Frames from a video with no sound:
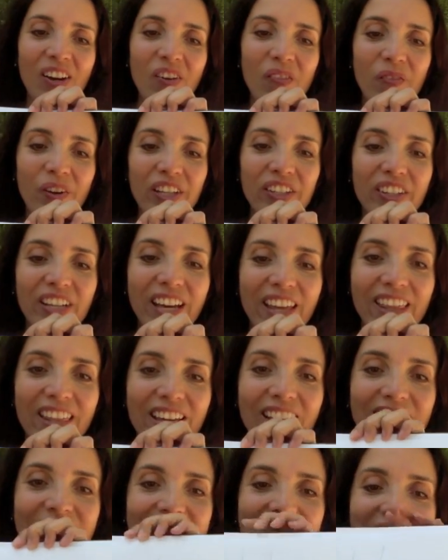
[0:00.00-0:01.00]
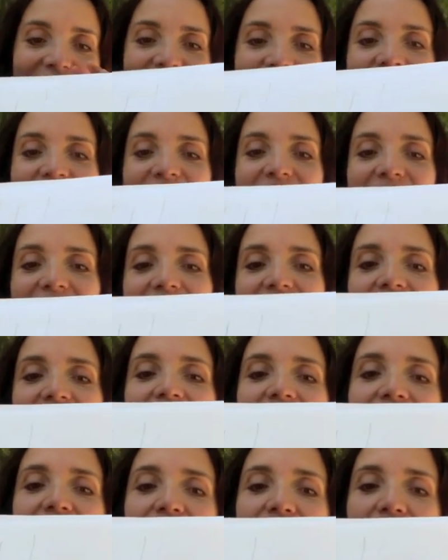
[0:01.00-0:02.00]
But you get the idea.
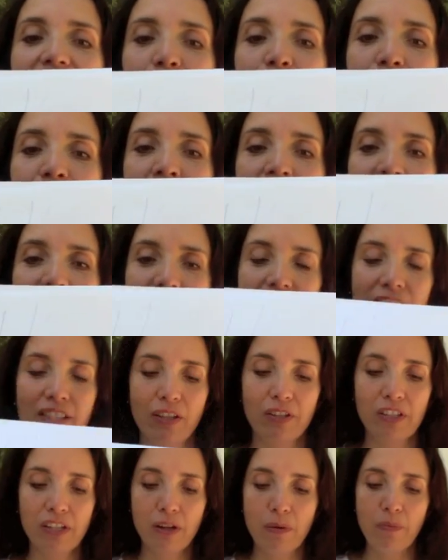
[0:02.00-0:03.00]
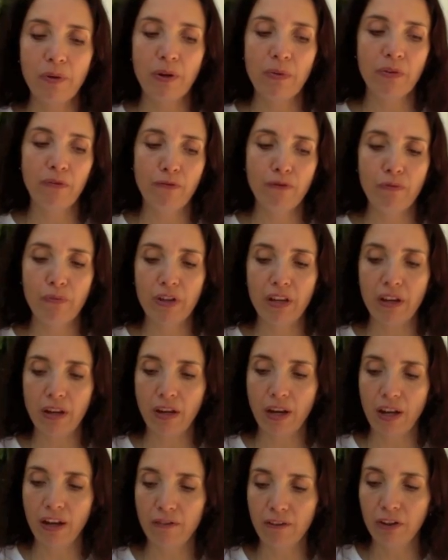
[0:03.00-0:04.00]
So chemtrails, these are a big one for me.
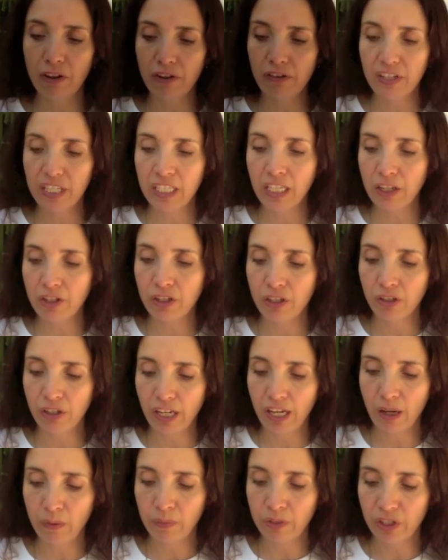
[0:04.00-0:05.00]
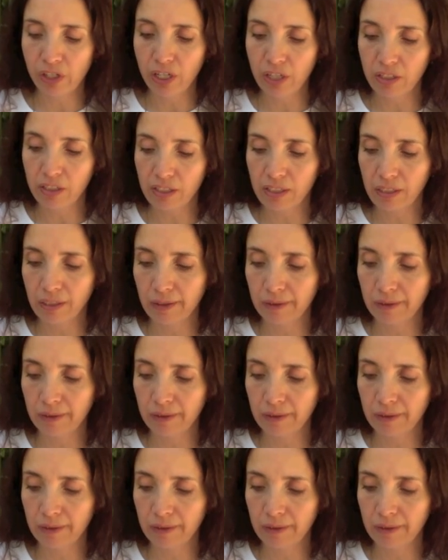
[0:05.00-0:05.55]
I have a lot of attention on chemtrails.